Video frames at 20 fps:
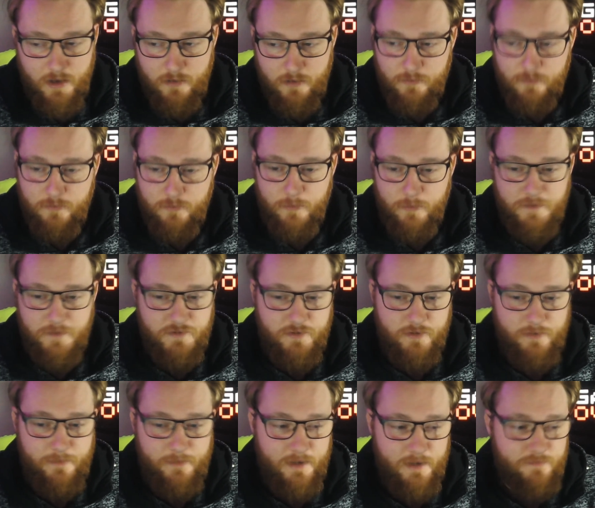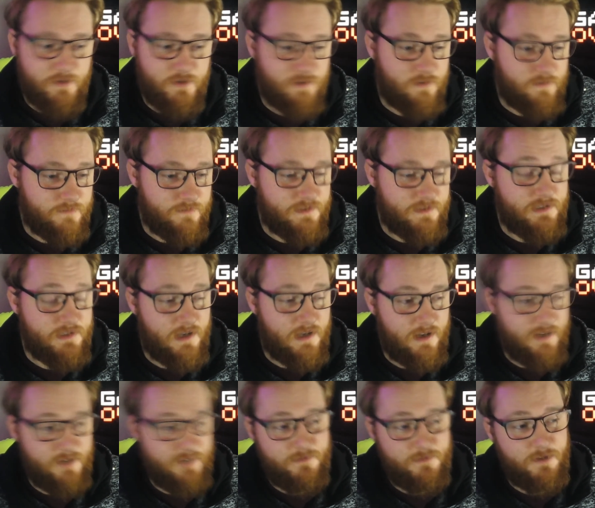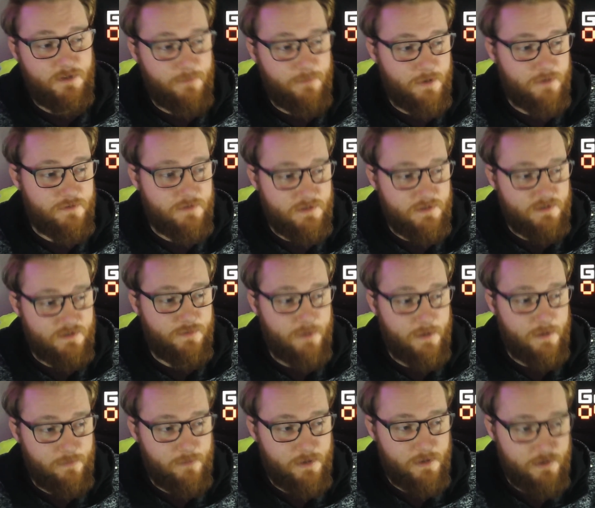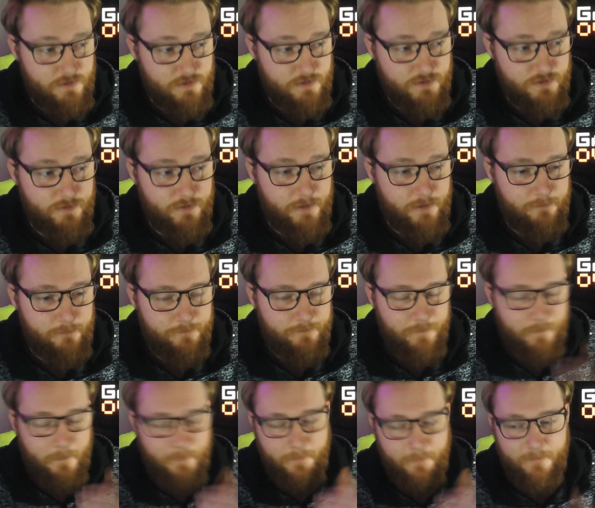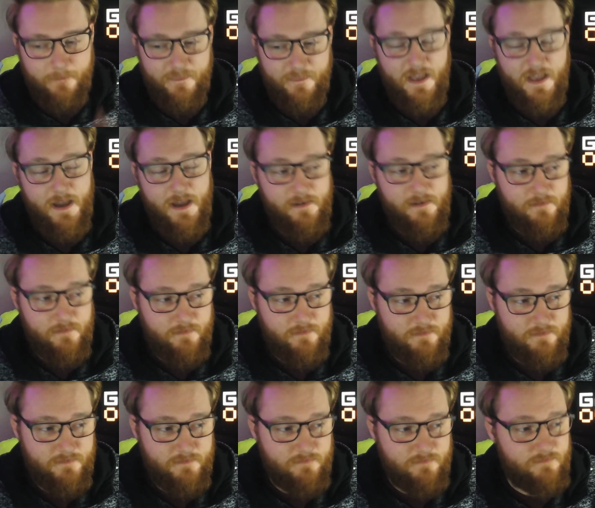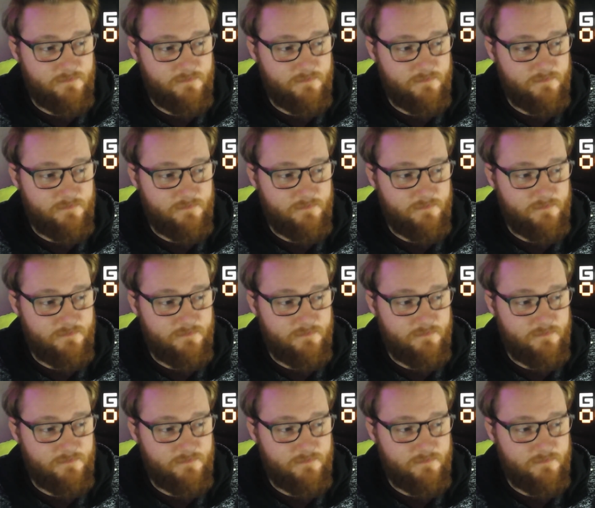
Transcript: With Streamlabs, you can obviously set it up so it posts a tweet when you stream. That is